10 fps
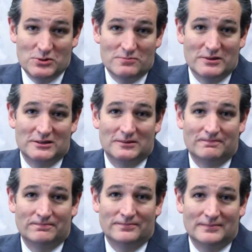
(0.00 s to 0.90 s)
movement
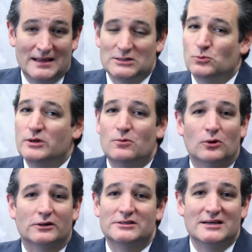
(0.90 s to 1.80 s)
as we
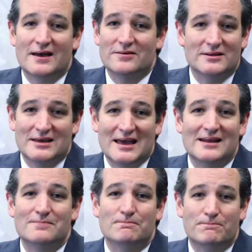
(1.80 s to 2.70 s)
work together to
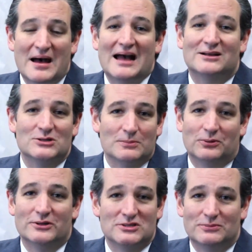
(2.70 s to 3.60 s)
get back to the
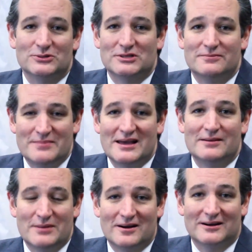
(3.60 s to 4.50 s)
principles that have made
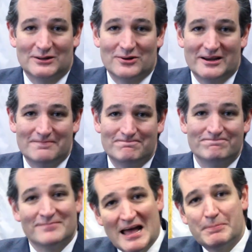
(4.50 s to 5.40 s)
America great.
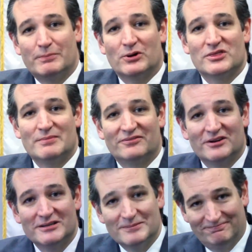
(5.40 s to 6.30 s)
Happy birthday, my
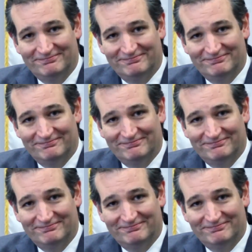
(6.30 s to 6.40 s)
friend.